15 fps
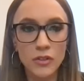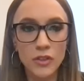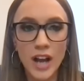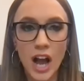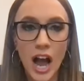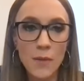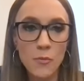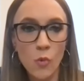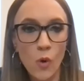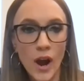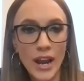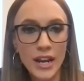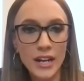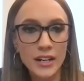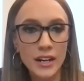like I'm
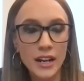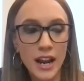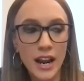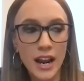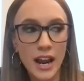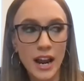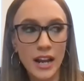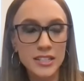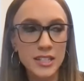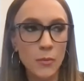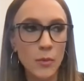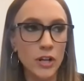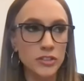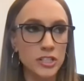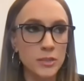white and
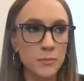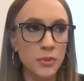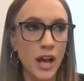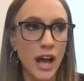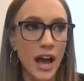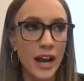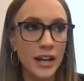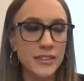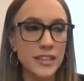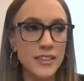someone else is black,